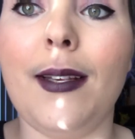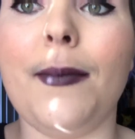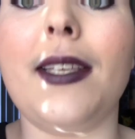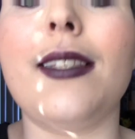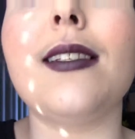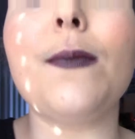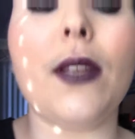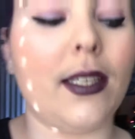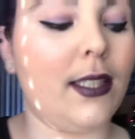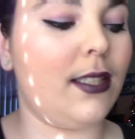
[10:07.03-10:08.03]
because it's
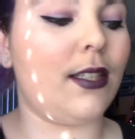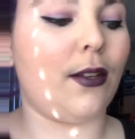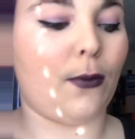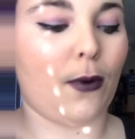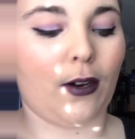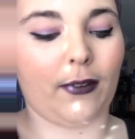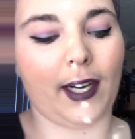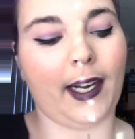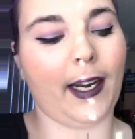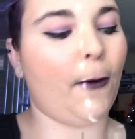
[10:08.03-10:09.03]
plugged into the wall
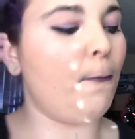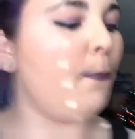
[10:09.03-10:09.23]
right now.